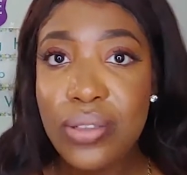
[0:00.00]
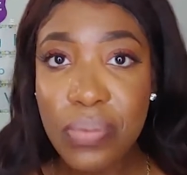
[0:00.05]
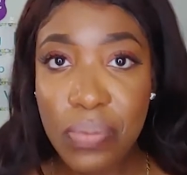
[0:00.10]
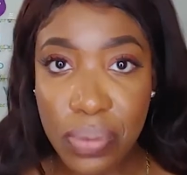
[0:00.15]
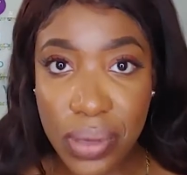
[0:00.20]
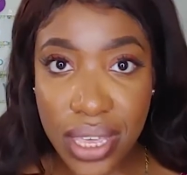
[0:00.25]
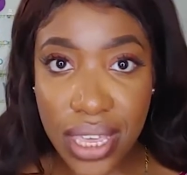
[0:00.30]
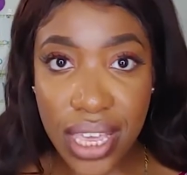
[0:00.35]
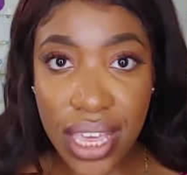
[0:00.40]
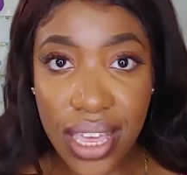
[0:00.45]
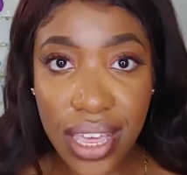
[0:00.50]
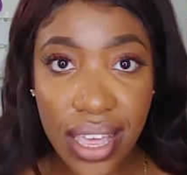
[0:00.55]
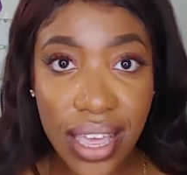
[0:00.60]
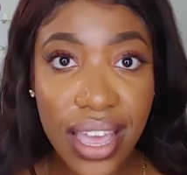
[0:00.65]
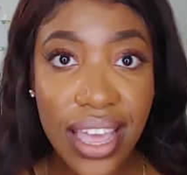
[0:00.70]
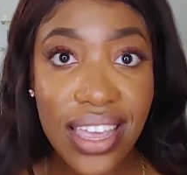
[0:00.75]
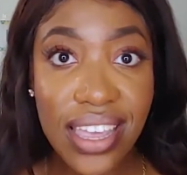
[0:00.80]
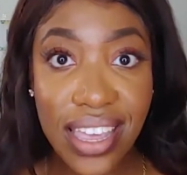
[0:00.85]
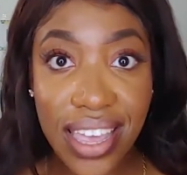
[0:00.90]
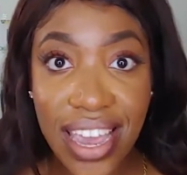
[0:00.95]
be
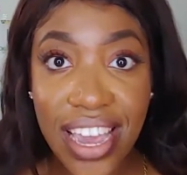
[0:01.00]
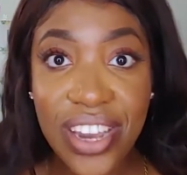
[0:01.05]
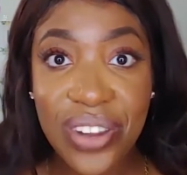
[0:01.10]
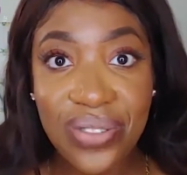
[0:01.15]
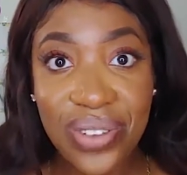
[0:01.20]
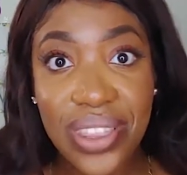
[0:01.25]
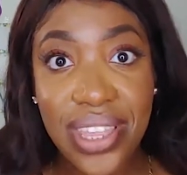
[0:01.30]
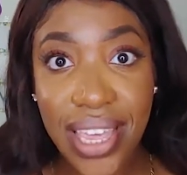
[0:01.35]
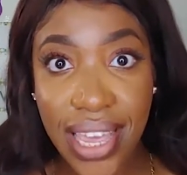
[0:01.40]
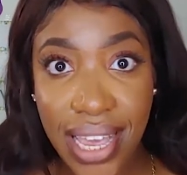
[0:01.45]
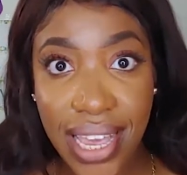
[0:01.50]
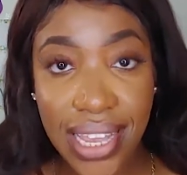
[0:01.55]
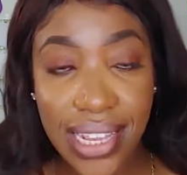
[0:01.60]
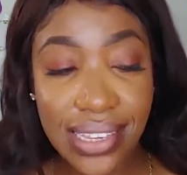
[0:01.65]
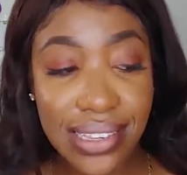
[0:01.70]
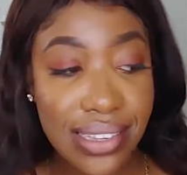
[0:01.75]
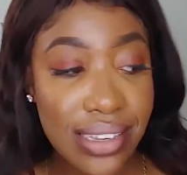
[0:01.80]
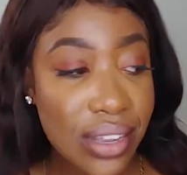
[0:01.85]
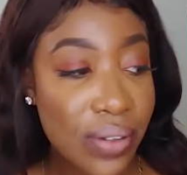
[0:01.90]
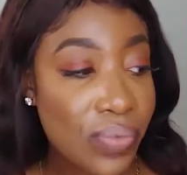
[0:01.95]
engaged with the
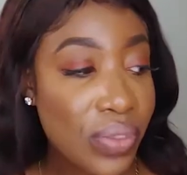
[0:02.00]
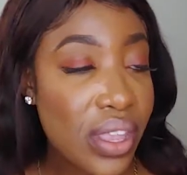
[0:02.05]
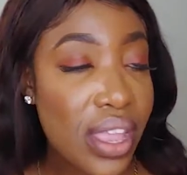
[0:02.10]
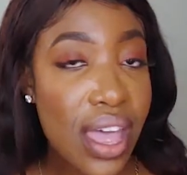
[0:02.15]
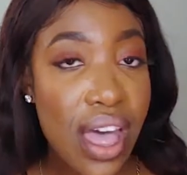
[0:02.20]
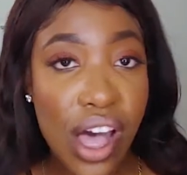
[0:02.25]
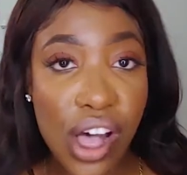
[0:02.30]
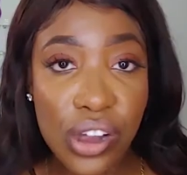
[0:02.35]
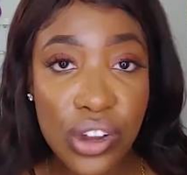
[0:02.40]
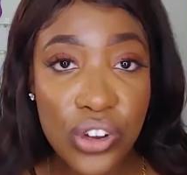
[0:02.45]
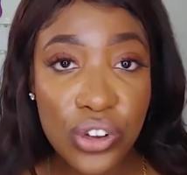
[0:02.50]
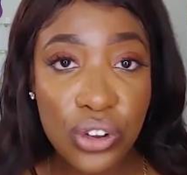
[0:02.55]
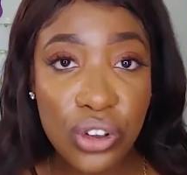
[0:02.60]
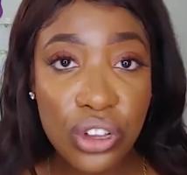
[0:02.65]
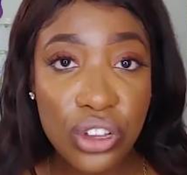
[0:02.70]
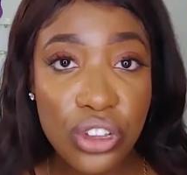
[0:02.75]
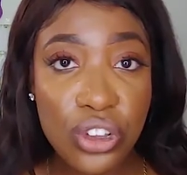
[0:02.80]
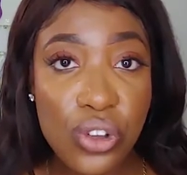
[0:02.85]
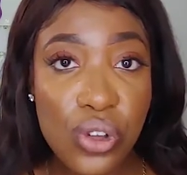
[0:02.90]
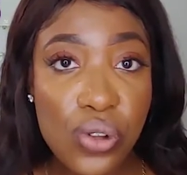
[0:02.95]
kids. I'll show
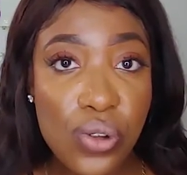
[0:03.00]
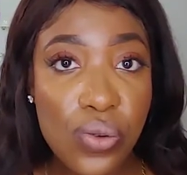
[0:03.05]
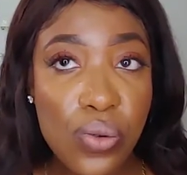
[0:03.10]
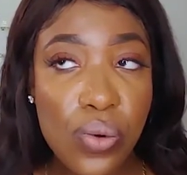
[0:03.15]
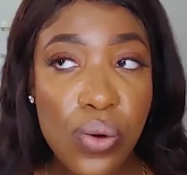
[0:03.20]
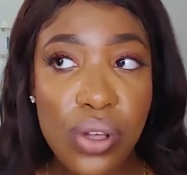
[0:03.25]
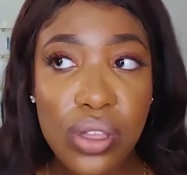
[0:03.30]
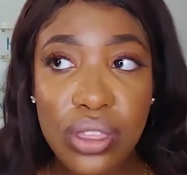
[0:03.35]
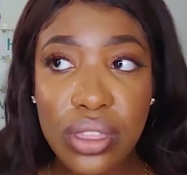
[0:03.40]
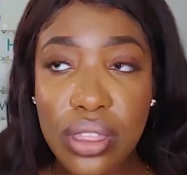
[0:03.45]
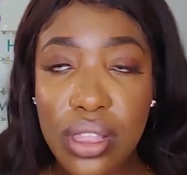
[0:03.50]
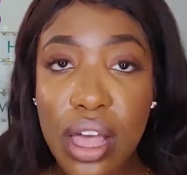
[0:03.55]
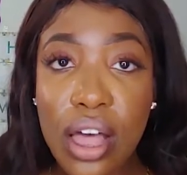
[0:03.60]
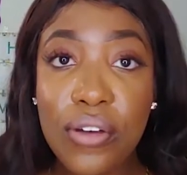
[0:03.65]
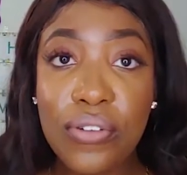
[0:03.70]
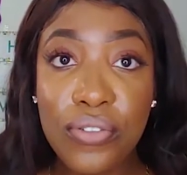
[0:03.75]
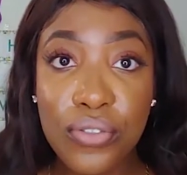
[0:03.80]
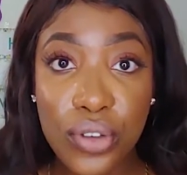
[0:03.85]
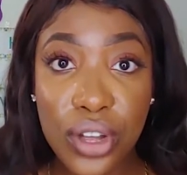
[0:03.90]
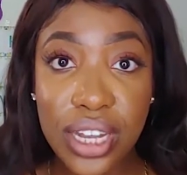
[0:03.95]
you a
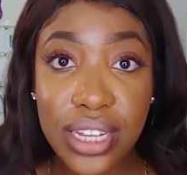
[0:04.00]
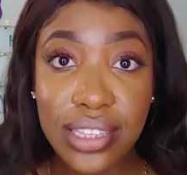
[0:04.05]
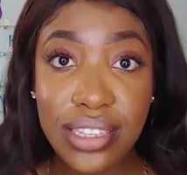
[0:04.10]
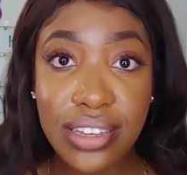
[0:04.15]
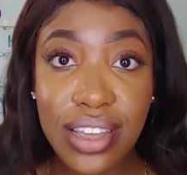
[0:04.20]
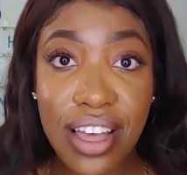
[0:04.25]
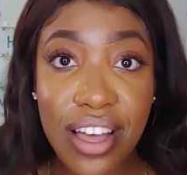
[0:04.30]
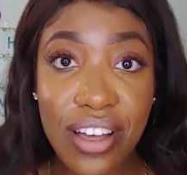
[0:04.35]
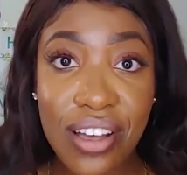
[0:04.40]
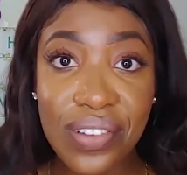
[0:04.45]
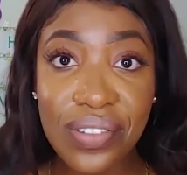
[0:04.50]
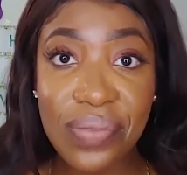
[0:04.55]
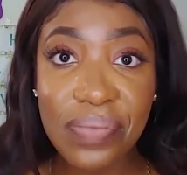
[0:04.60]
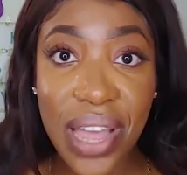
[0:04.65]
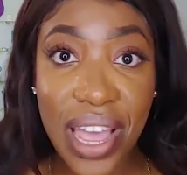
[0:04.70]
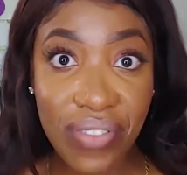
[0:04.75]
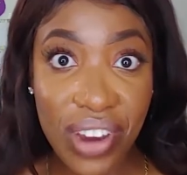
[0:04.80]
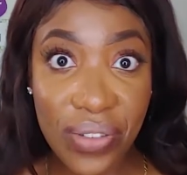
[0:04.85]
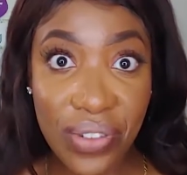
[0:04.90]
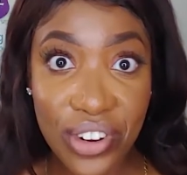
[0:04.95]
foot of
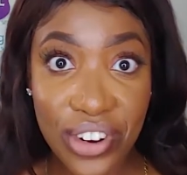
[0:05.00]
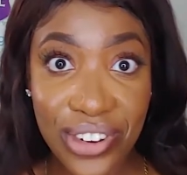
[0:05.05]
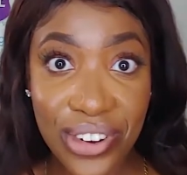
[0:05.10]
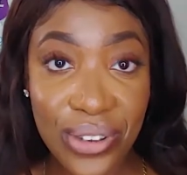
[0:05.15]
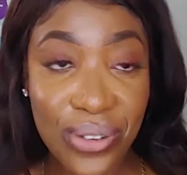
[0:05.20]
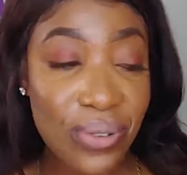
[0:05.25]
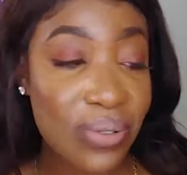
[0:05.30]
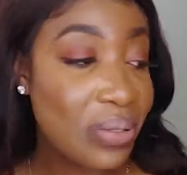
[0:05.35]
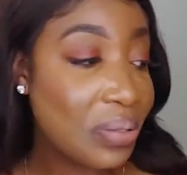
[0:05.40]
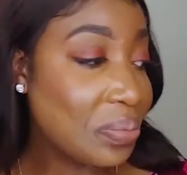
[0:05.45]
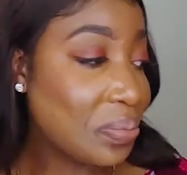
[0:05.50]
my favorite shoe.